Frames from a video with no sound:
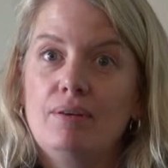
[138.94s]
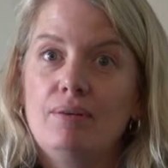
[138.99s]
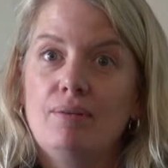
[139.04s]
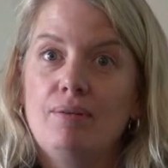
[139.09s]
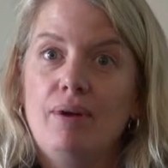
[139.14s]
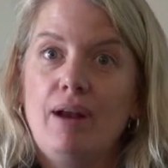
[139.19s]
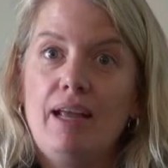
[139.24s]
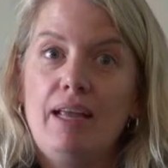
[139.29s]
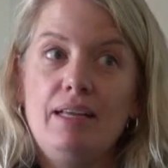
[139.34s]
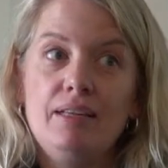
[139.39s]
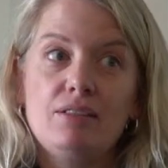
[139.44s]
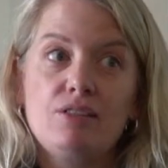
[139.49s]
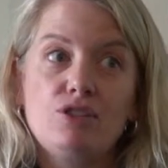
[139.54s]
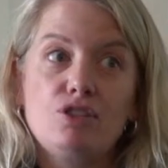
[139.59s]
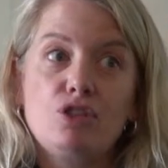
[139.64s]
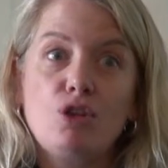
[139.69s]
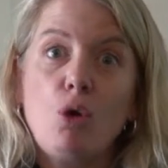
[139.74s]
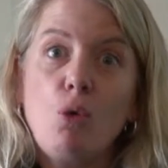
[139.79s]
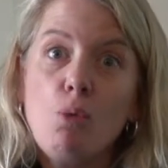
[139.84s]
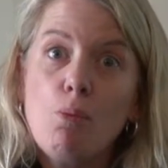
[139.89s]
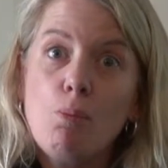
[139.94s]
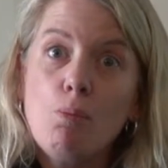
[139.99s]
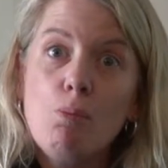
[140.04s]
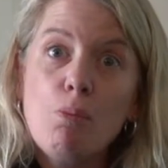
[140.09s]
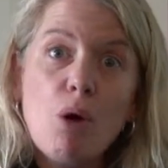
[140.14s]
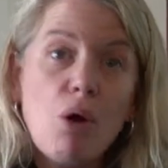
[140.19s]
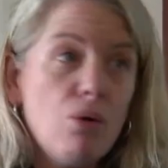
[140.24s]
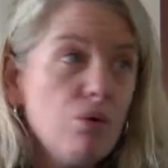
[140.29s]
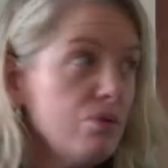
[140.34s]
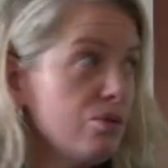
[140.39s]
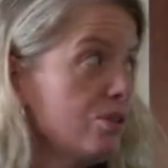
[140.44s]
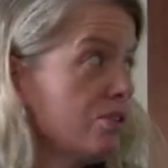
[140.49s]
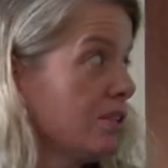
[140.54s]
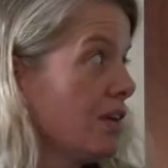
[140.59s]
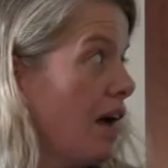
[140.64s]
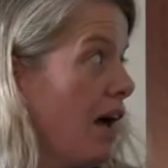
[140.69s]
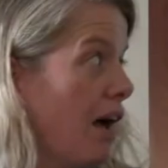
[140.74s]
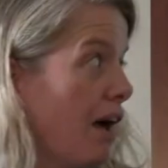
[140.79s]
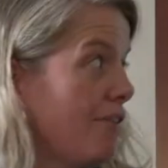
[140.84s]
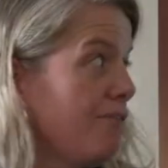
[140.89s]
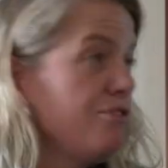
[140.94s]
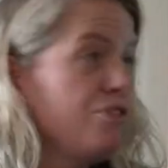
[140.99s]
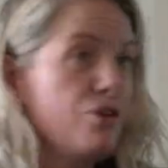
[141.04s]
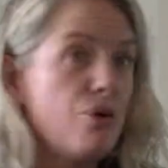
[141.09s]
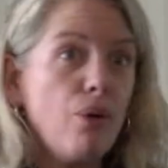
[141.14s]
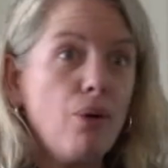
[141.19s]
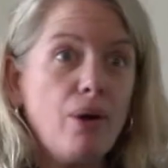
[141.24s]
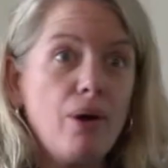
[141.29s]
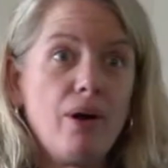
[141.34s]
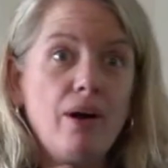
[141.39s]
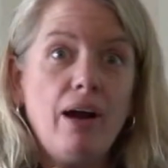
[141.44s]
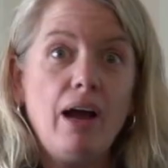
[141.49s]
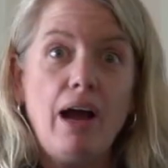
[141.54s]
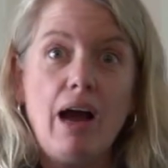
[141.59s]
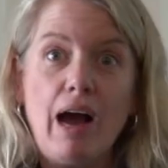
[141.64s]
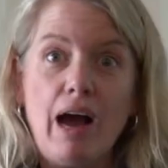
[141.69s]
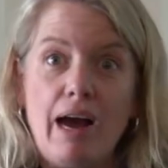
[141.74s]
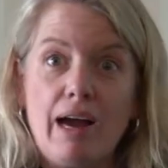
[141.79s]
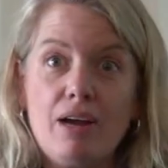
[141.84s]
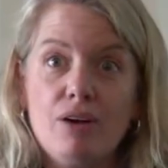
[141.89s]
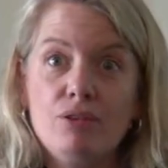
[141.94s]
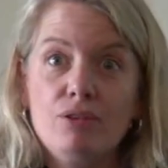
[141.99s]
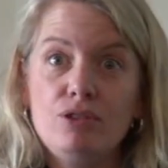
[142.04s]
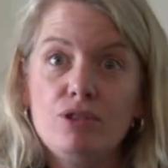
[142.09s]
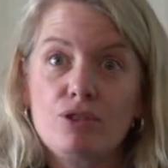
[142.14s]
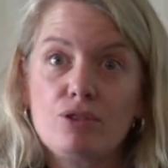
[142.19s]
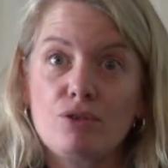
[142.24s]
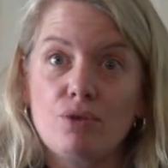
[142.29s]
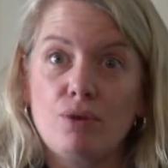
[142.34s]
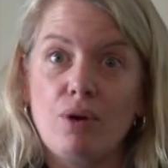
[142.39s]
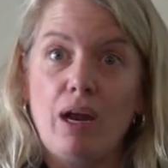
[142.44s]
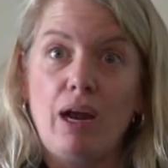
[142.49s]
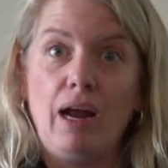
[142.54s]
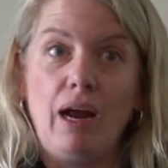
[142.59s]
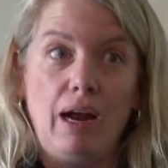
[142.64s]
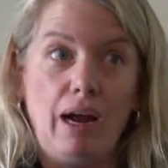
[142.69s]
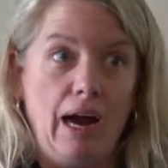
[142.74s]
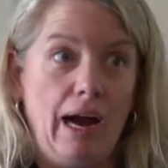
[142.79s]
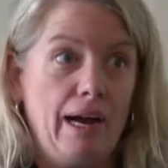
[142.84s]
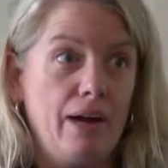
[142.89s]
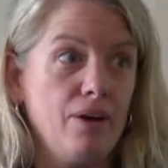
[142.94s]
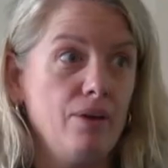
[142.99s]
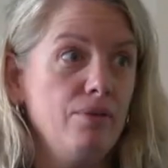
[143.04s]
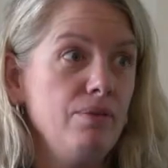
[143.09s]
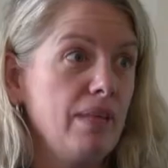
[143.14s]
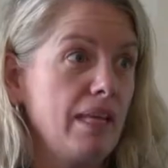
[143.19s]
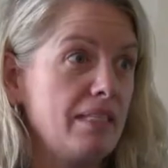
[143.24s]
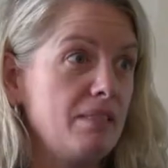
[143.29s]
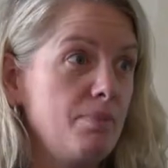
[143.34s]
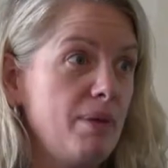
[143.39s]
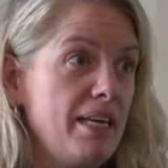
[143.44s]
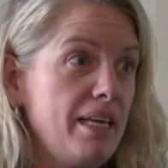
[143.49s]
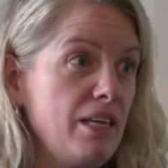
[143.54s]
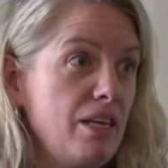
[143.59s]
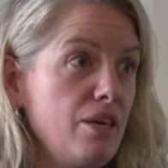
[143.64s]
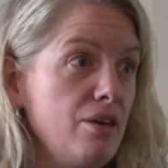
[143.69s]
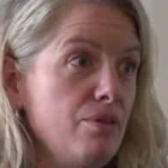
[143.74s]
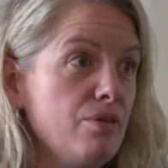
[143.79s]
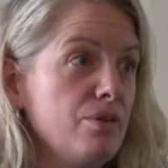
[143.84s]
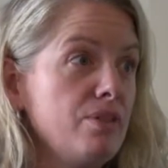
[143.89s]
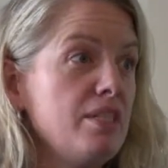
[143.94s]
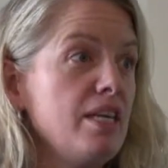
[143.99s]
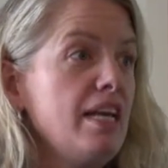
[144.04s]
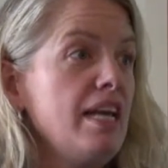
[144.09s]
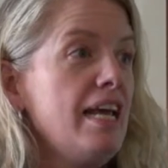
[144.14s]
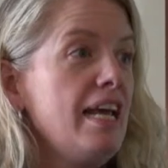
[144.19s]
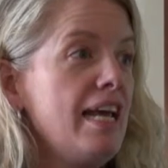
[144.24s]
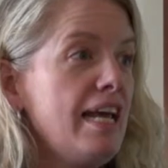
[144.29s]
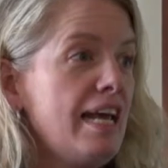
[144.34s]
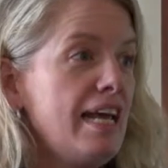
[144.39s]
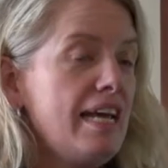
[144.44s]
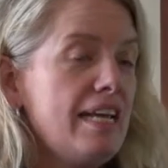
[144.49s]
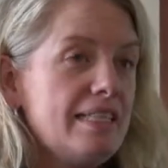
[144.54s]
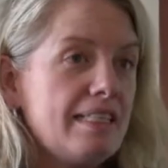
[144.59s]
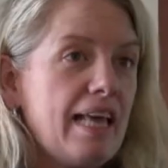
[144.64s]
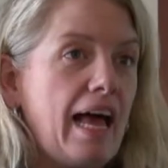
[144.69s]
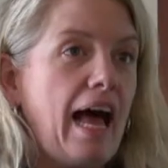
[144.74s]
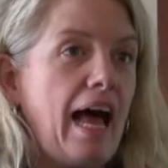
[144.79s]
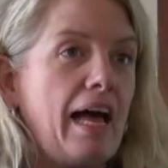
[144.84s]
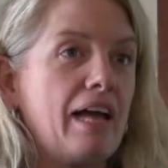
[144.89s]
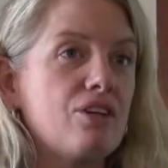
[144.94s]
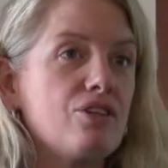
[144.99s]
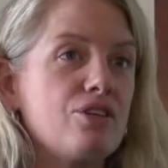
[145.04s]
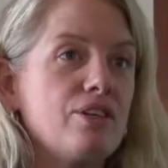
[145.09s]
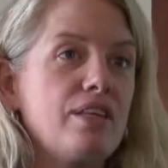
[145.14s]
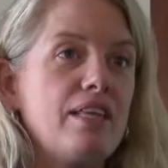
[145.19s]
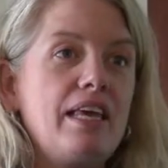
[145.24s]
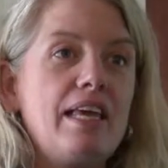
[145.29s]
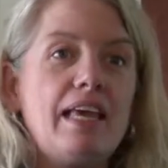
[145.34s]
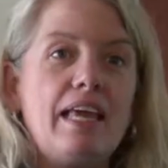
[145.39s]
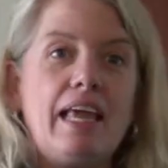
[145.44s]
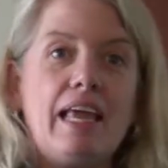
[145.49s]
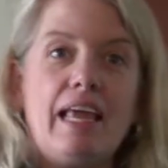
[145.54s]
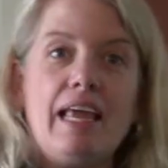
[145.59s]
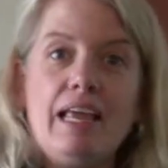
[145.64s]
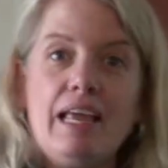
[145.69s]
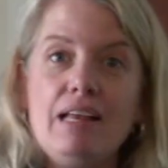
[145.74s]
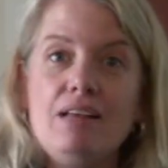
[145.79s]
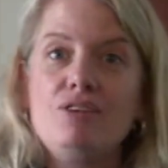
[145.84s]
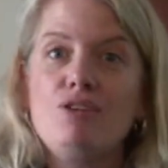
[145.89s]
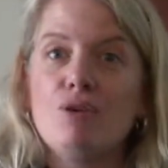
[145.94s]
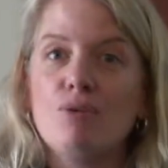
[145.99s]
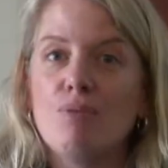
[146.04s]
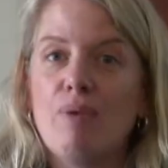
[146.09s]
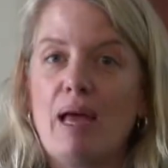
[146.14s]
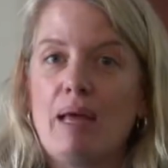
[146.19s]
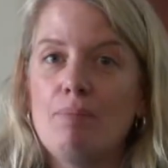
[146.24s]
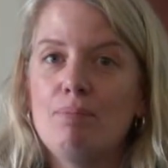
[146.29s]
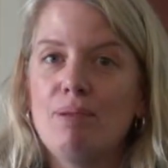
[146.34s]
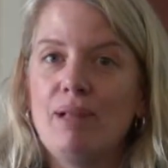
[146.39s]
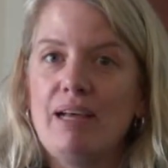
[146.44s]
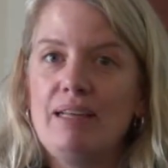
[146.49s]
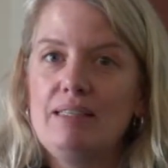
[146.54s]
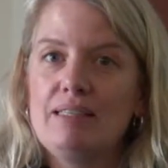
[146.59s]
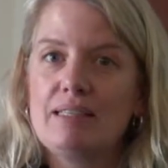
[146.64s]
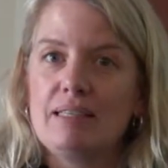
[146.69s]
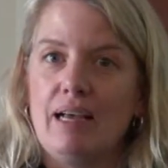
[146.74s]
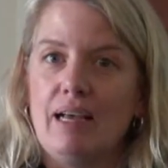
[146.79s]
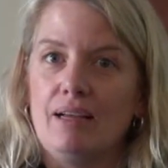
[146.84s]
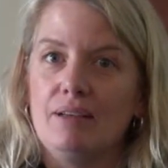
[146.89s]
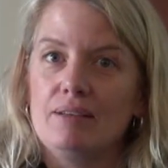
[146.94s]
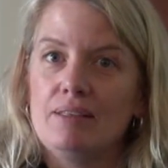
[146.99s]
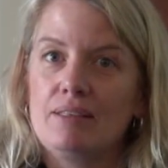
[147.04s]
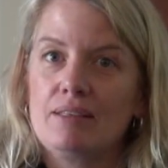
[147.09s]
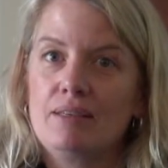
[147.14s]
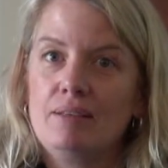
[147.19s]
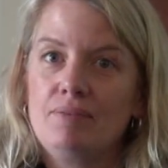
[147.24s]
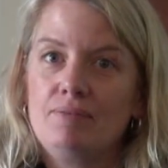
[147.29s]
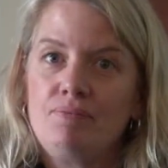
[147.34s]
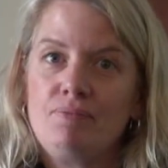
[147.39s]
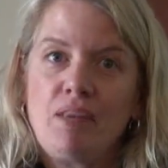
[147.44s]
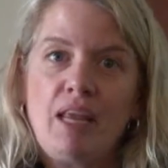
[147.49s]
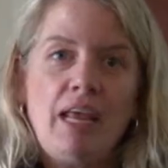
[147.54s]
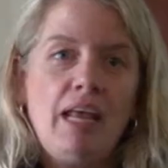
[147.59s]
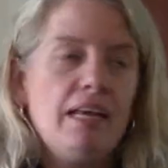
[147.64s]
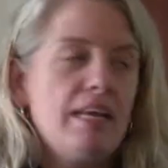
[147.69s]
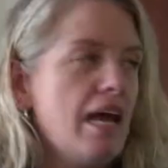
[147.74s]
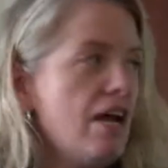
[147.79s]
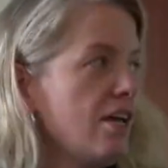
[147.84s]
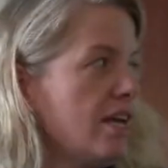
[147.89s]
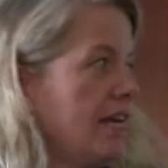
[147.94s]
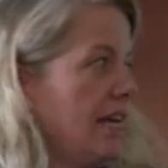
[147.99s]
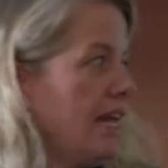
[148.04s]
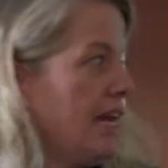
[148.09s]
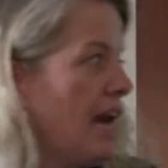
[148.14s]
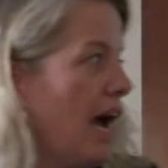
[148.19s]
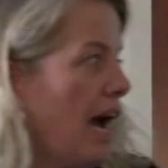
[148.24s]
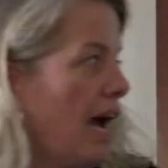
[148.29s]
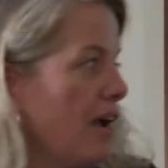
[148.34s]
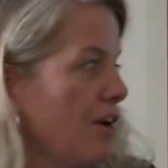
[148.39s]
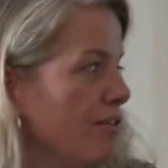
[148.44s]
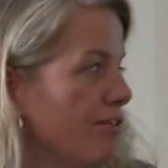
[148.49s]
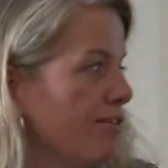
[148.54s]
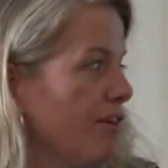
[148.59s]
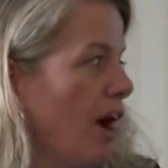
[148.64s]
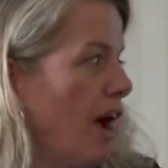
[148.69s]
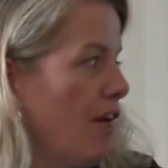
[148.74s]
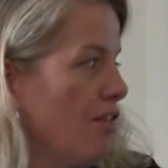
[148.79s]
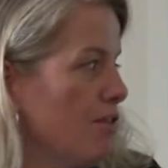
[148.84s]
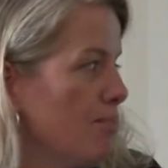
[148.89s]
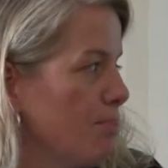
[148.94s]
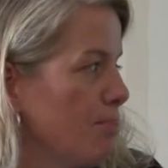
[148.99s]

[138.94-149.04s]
right? So most of your iron that's being used is actually in your red blood cells. Now you need iron for other